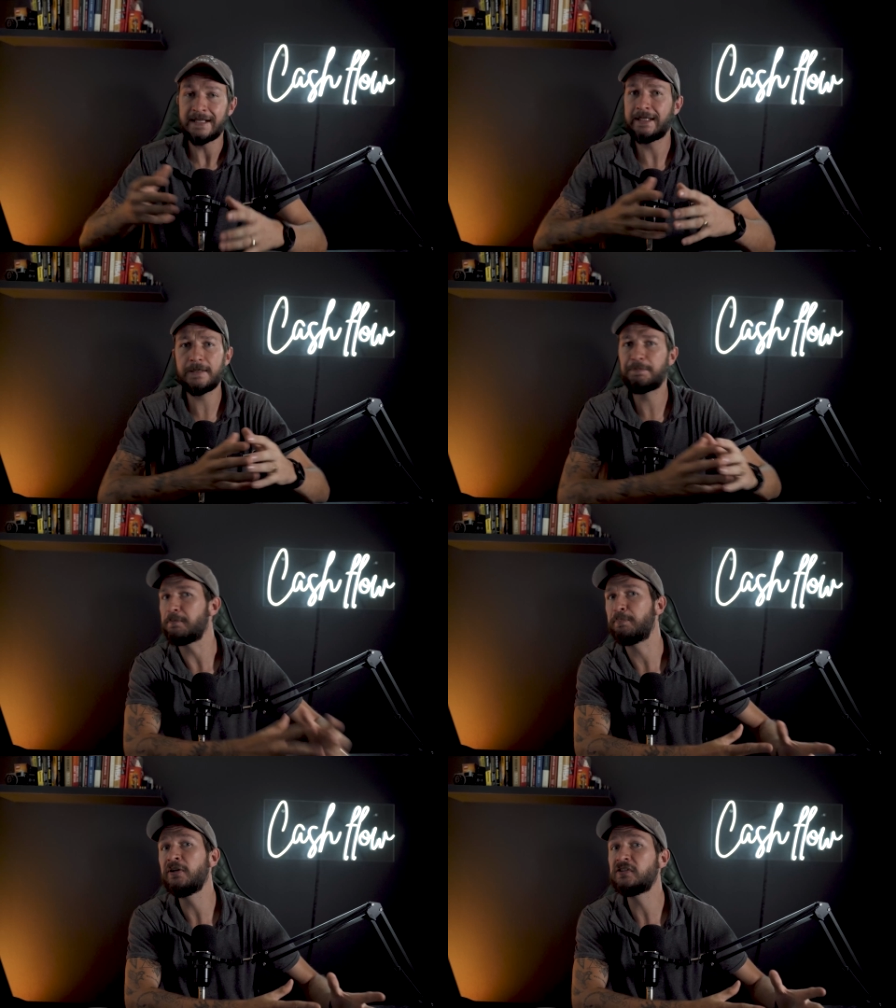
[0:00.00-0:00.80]

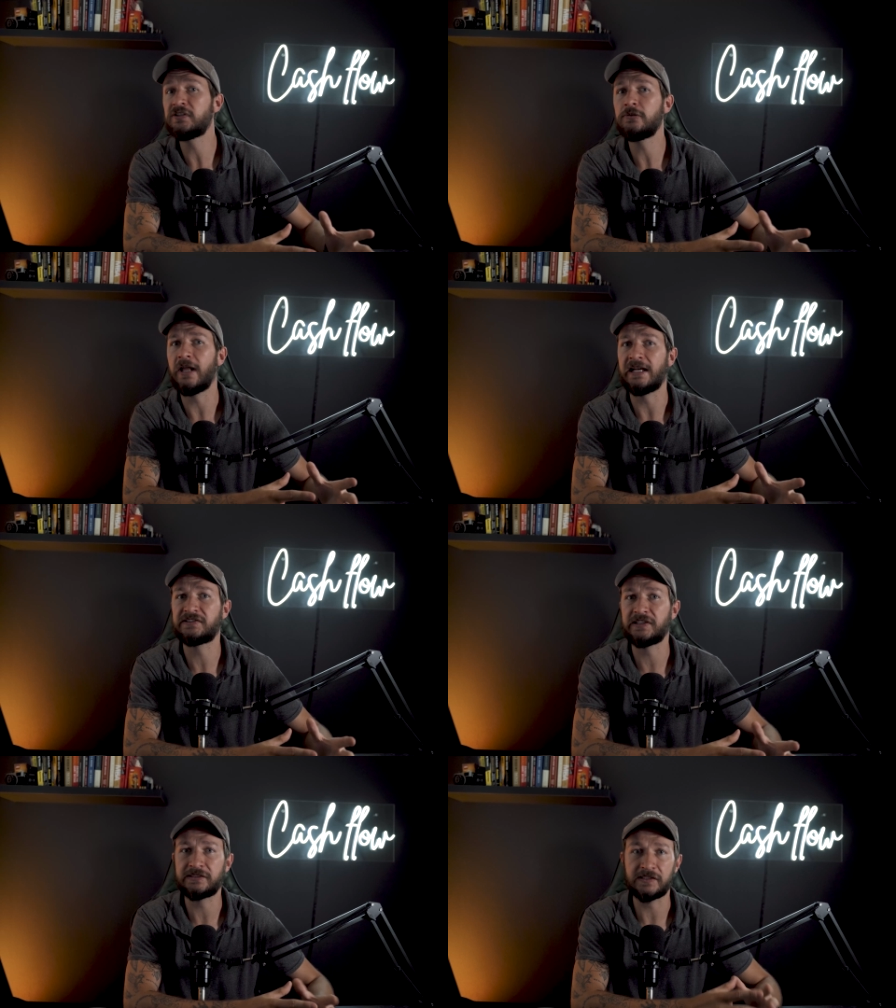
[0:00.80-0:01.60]
keep personal
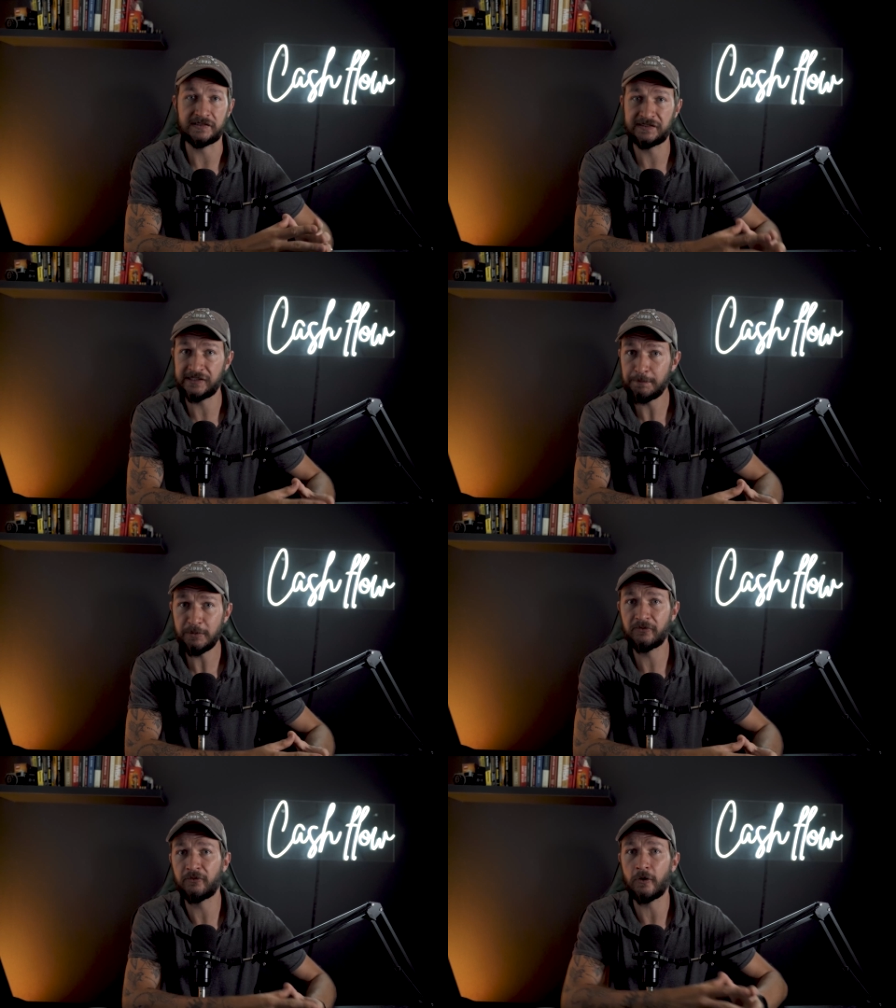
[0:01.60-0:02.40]
assets
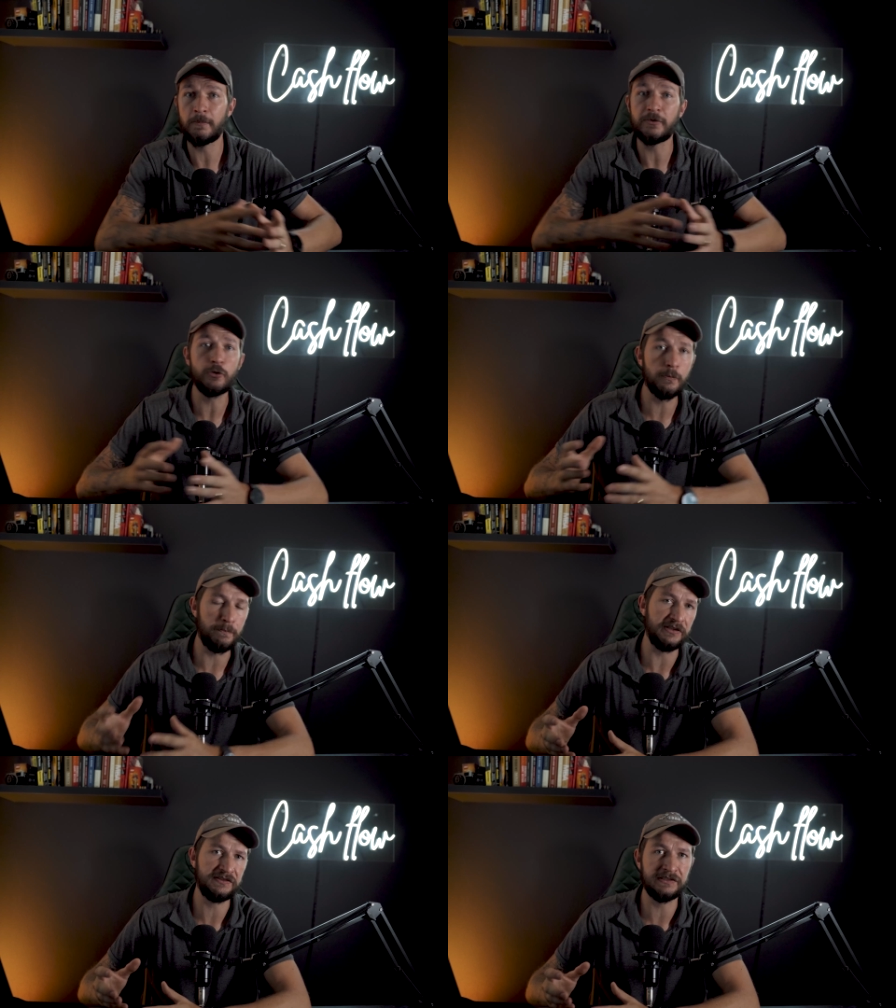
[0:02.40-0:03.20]
separate from your
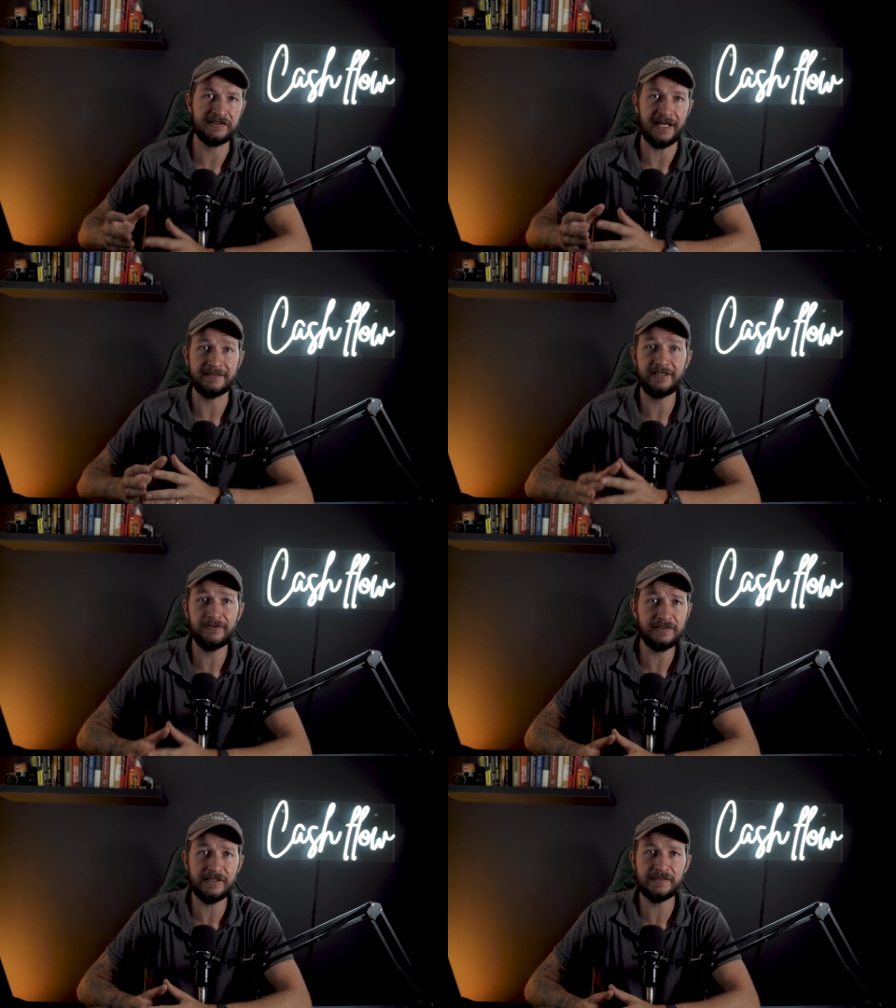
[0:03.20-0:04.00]
business
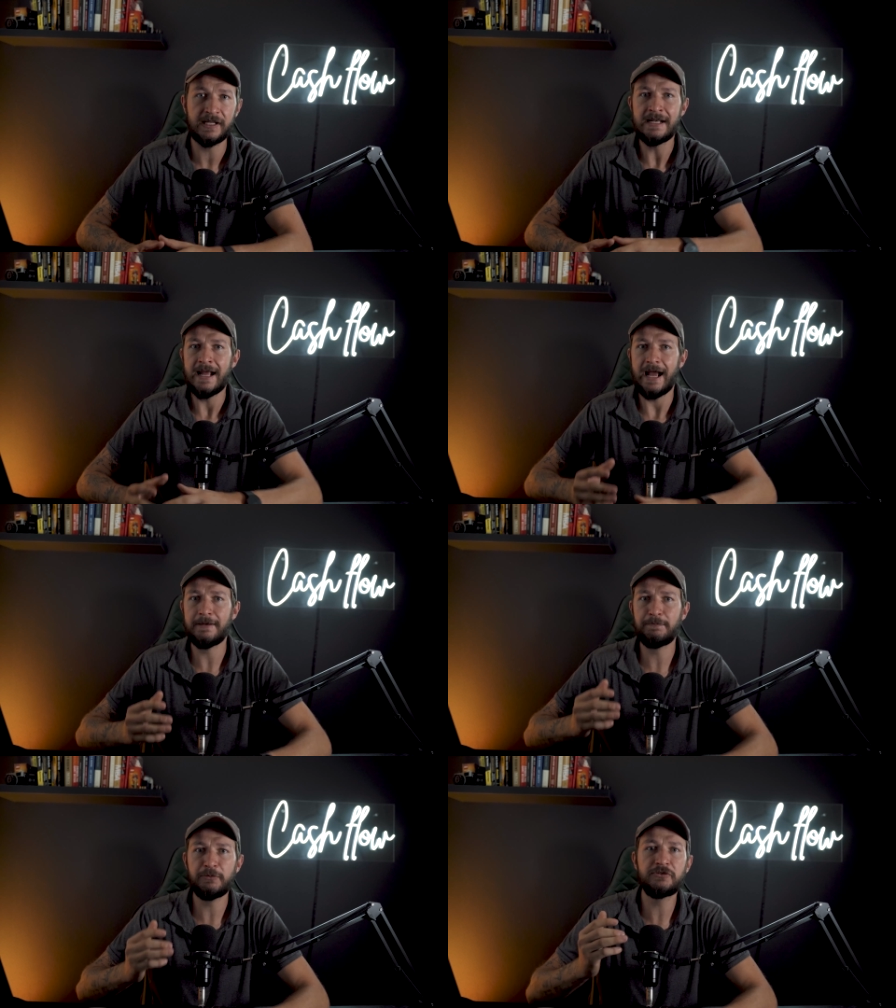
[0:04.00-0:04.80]
activities,
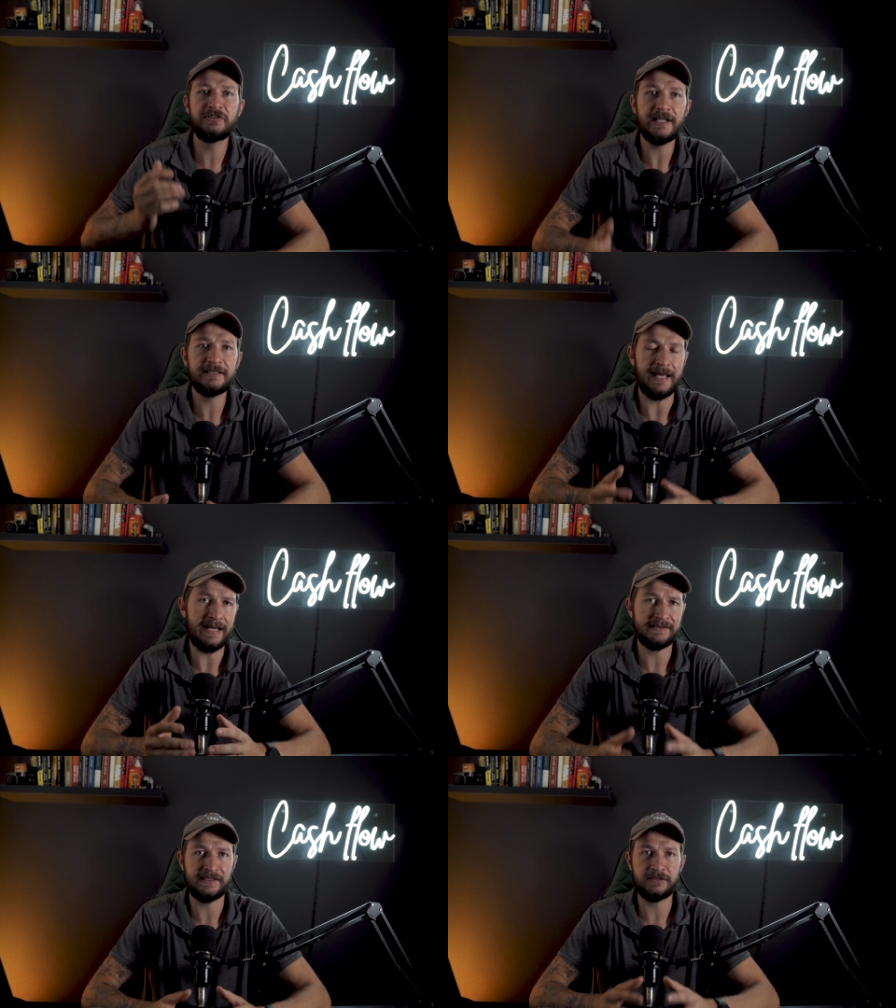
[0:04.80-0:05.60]
and protect
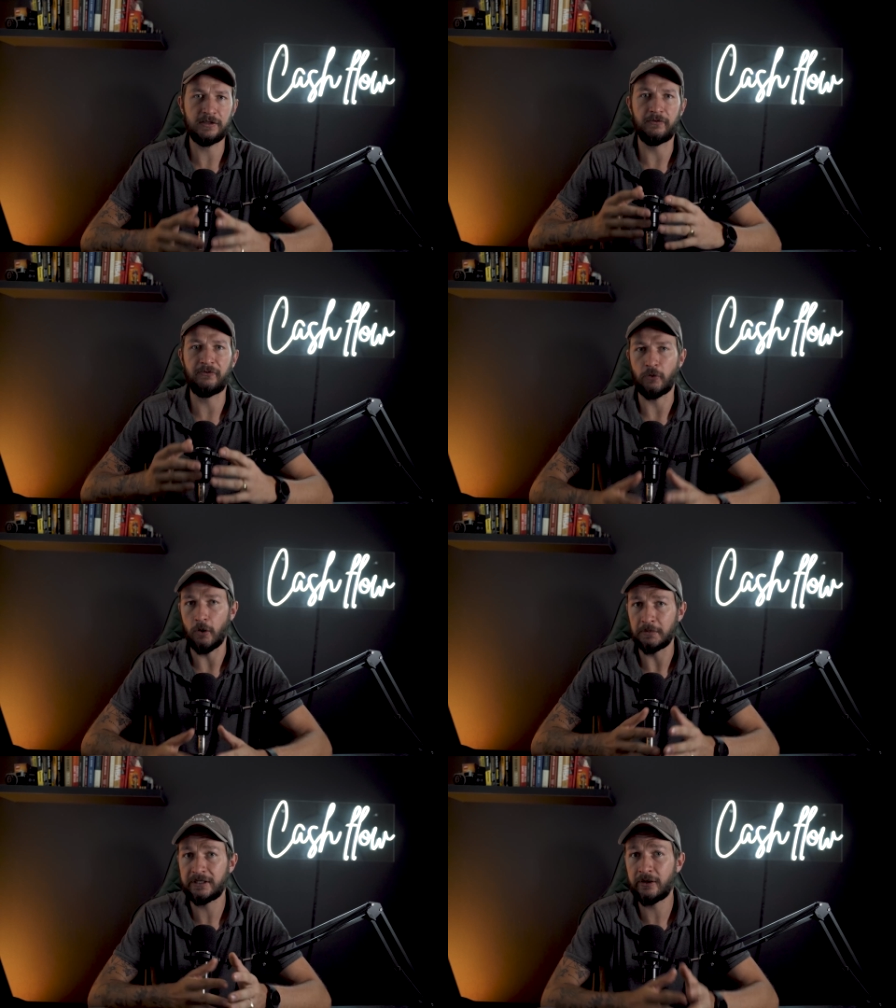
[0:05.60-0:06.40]
assets from